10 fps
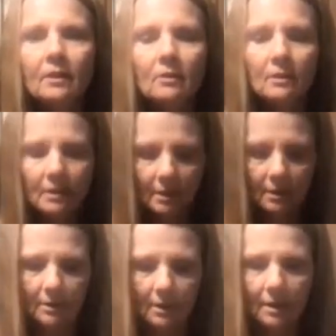You can see
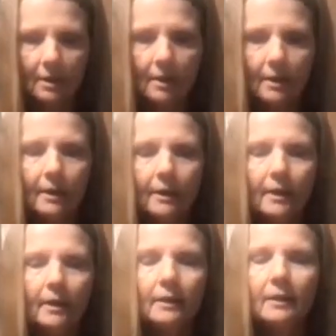it's a
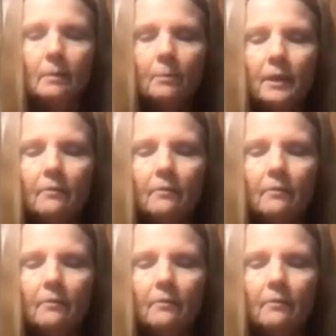little bit